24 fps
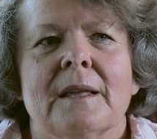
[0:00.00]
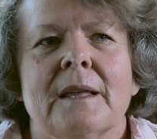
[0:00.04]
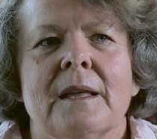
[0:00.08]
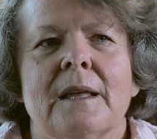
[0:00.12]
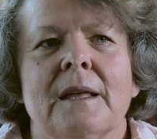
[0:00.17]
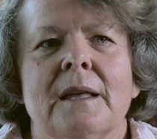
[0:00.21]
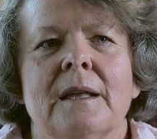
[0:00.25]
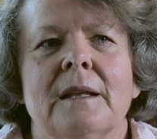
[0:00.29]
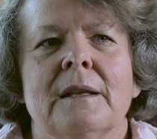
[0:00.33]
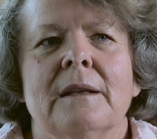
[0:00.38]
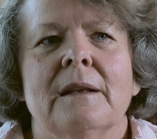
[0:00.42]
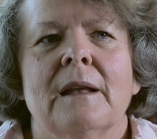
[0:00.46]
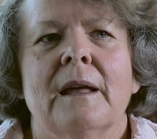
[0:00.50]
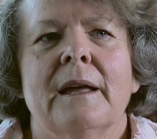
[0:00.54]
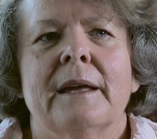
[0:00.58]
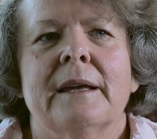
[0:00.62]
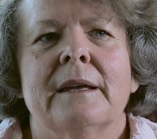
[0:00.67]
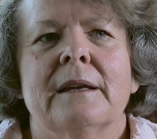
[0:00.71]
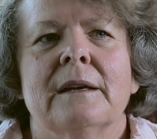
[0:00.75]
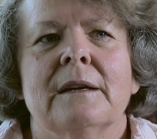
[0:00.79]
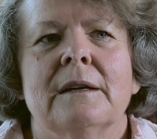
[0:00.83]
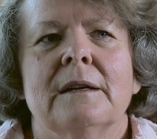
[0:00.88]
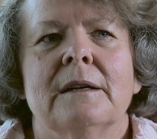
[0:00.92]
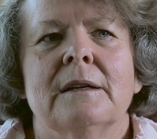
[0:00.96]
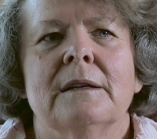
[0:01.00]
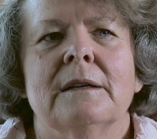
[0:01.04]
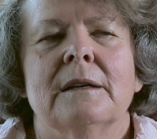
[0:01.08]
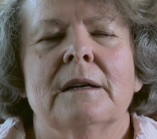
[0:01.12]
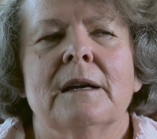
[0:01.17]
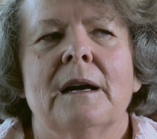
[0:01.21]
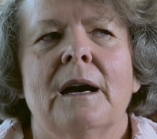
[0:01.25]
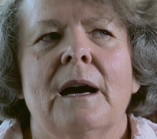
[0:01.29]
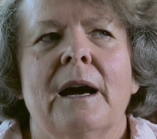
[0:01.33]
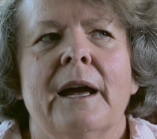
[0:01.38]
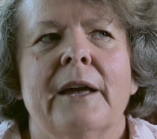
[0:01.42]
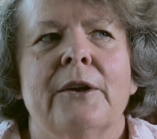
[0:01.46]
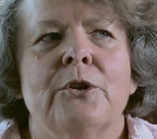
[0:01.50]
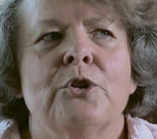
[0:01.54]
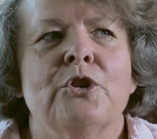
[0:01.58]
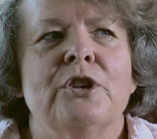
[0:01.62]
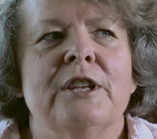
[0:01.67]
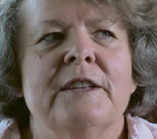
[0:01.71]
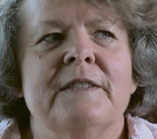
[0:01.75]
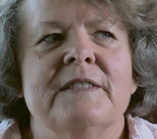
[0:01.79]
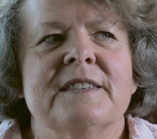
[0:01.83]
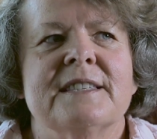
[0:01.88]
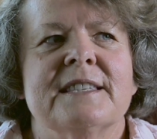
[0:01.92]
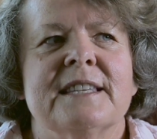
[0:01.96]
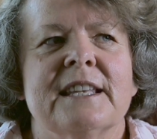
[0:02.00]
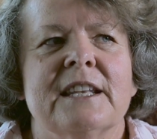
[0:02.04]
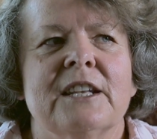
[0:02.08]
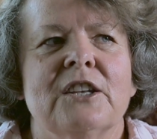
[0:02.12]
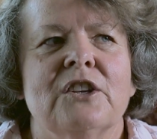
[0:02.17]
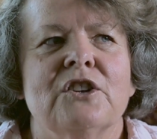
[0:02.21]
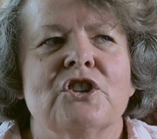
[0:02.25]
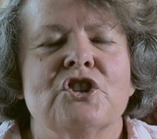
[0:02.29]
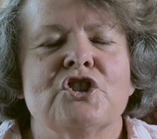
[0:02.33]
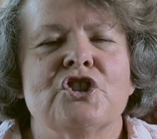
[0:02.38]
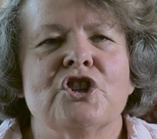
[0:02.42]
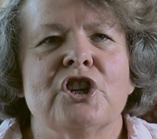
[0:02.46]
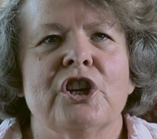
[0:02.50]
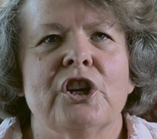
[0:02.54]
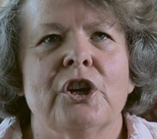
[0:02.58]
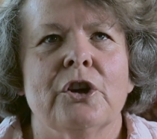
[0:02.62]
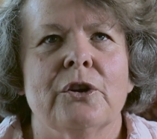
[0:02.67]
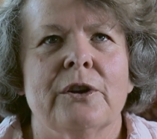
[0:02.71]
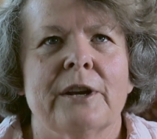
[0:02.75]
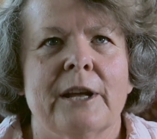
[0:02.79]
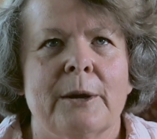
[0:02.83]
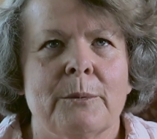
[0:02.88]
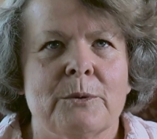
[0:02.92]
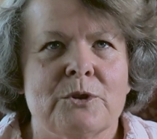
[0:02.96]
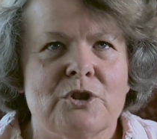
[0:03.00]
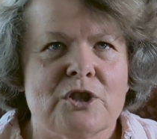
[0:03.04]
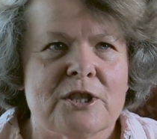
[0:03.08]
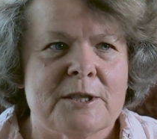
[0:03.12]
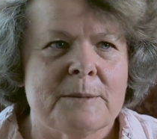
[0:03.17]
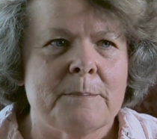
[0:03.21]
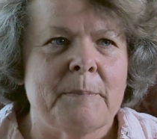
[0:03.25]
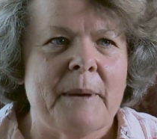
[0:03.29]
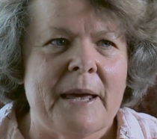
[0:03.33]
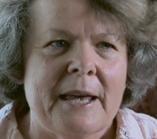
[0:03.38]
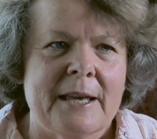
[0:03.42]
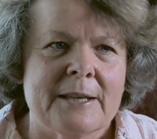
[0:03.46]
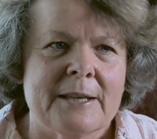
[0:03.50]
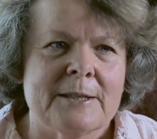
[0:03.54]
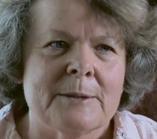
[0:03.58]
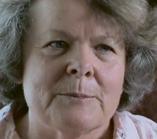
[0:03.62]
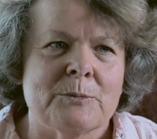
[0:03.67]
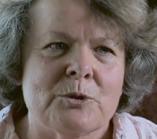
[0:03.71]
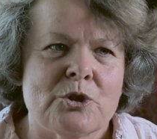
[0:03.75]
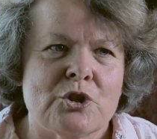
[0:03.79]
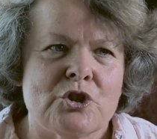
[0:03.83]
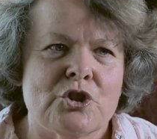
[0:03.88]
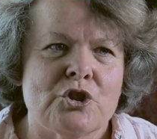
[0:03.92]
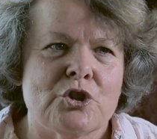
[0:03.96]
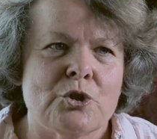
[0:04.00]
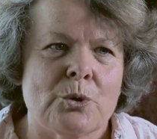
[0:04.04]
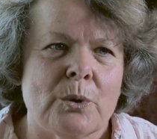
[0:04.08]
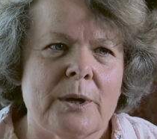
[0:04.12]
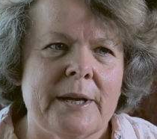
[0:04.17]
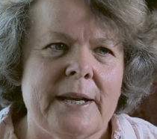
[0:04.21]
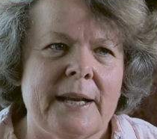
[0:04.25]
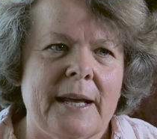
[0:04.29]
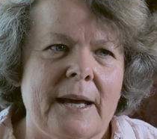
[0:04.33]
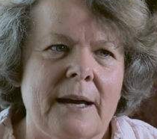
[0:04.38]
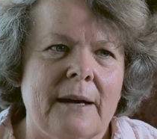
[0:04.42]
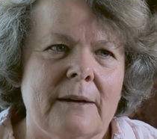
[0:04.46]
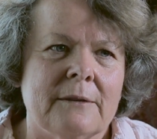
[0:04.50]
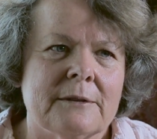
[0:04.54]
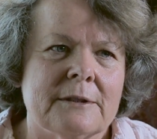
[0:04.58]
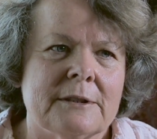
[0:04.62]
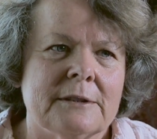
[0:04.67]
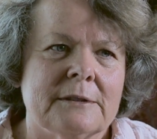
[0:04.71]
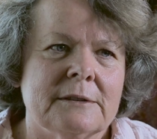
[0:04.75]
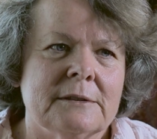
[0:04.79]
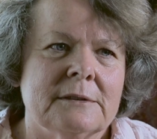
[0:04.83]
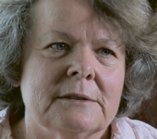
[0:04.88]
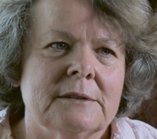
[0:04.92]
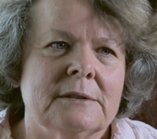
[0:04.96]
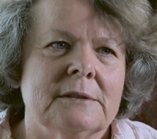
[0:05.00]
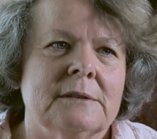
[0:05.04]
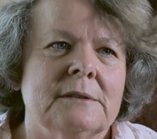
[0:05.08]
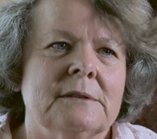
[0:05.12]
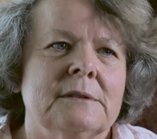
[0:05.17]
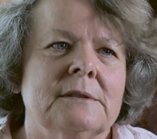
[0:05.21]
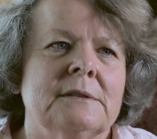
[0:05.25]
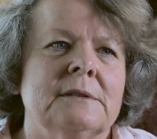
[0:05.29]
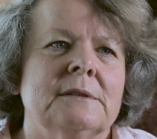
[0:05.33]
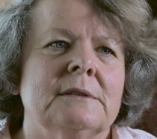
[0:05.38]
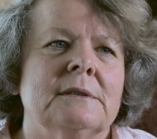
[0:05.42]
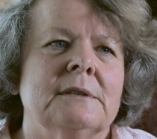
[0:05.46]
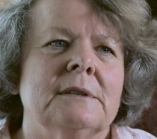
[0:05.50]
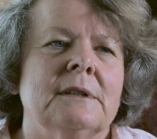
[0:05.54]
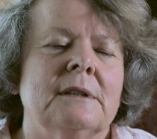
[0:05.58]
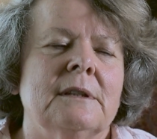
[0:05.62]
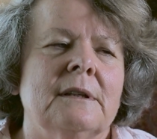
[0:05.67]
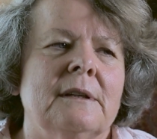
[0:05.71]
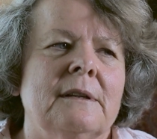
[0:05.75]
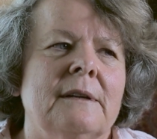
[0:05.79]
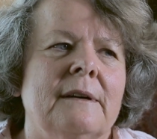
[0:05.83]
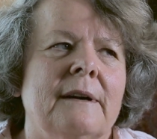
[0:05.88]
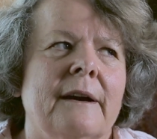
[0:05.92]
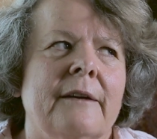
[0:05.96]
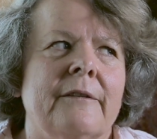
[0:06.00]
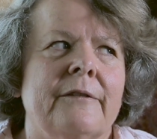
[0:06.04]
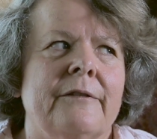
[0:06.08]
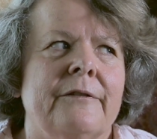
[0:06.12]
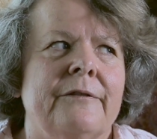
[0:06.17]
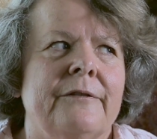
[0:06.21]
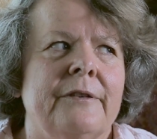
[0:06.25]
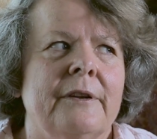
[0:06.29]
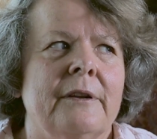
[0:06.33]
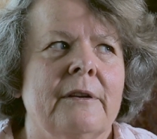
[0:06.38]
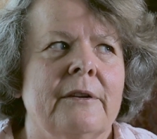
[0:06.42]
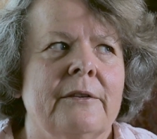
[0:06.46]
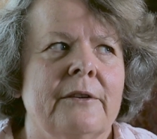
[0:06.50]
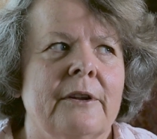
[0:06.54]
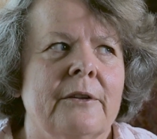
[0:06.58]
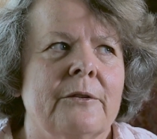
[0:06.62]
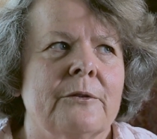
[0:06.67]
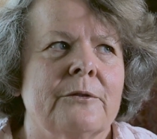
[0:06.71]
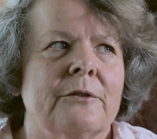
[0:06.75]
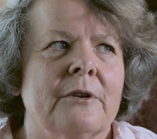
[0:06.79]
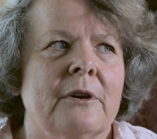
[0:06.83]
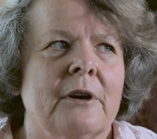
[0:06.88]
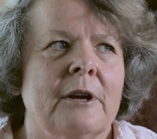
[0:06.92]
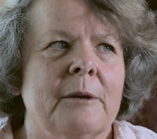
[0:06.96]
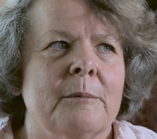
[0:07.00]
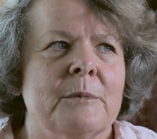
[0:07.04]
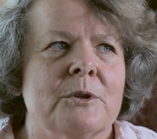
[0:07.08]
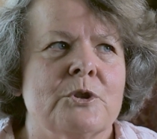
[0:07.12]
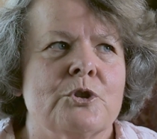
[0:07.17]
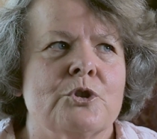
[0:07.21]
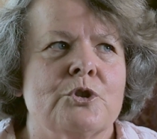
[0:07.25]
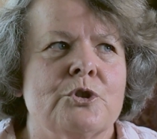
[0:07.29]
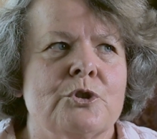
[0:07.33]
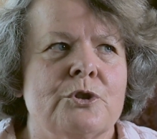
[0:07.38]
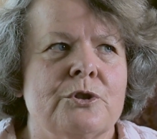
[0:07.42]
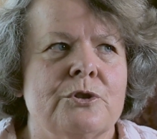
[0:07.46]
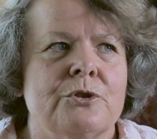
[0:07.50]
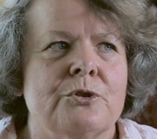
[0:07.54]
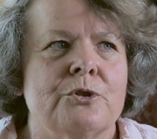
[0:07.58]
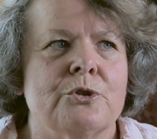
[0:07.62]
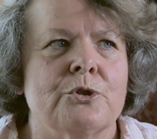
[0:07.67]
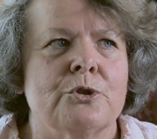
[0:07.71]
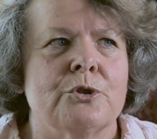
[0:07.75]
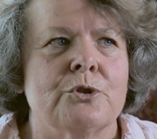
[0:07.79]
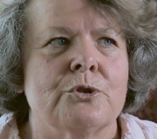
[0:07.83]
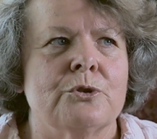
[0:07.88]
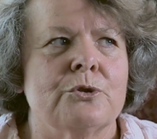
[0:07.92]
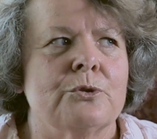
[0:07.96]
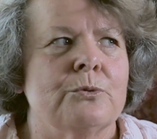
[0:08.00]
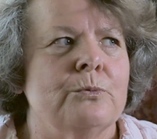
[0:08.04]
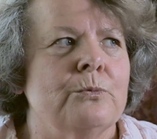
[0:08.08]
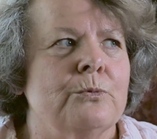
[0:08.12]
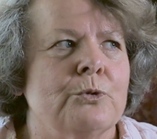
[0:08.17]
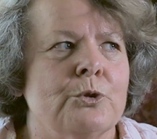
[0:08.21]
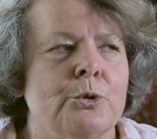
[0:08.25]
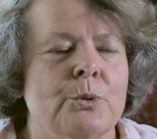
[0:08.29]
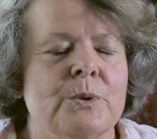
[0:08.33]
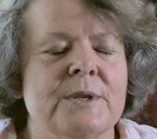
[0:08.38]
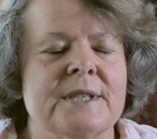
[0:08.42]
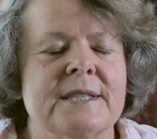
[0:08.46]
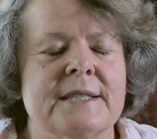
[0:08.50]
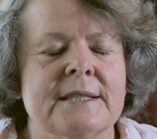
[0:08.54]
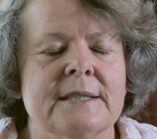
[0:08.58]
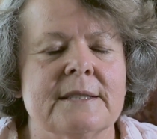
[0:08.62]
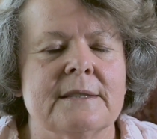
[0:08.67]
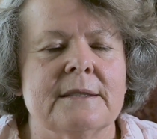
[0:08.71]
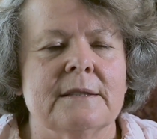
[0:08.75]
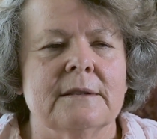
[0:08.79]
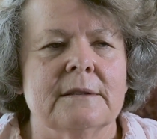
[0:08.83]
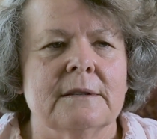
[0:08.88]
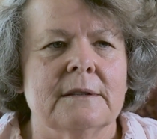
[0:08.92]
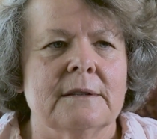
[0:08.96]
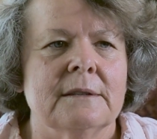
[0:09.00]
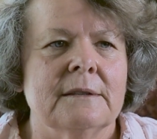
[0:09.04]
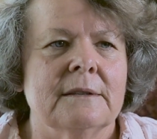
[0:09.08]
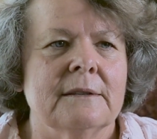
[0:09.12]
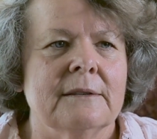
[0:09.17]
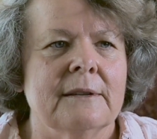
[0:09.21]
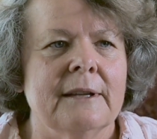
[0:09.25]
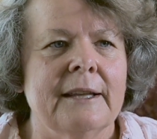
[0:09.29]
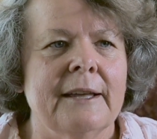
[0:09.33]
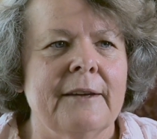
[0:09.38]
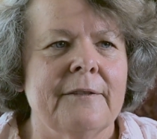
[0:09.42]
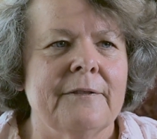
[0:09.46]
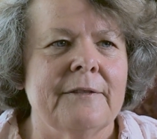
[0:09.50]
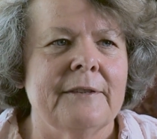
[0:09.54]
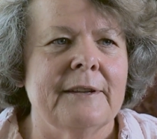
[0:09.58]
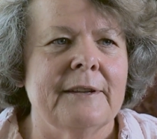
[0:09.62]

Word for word: And like uh, I couldn't even sit in a chair and I would just spasm straight out. Uh, I fell another time and twisted the left